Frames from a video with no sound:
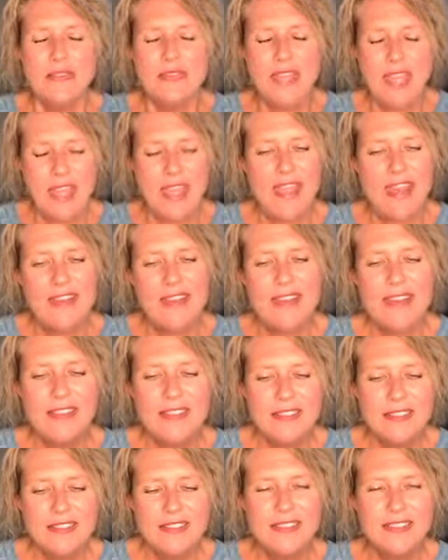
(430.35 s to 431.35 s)
Then
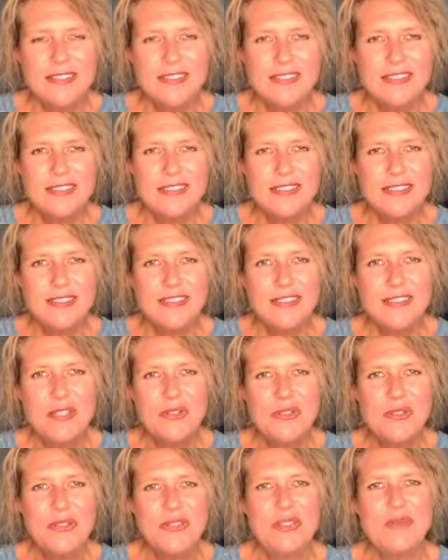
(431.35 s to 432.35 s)

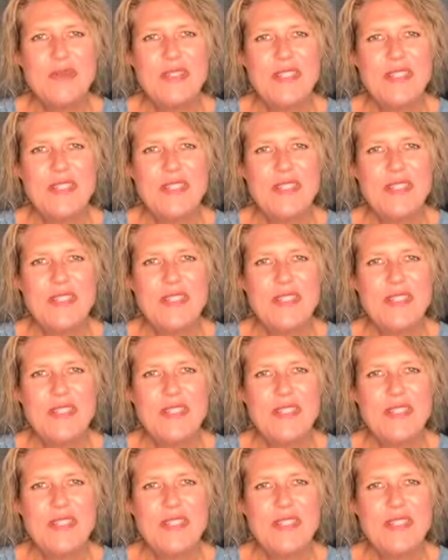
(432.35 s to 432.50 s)
go do some